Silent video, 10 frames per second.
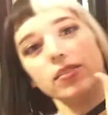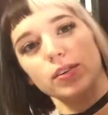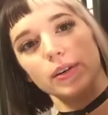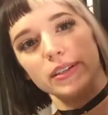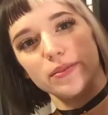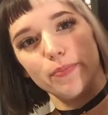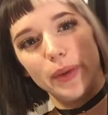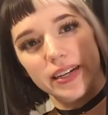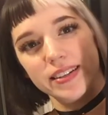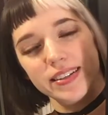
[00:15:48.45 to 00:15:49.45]
And of course,
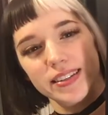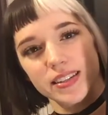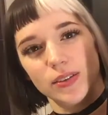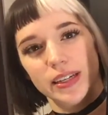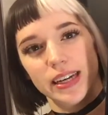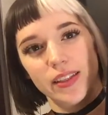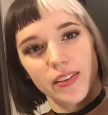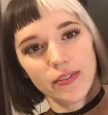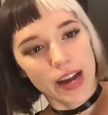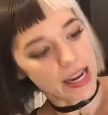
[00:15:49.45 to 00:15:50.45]
buttons going down
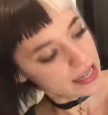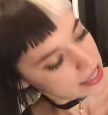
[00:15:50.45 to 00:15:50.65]
the front.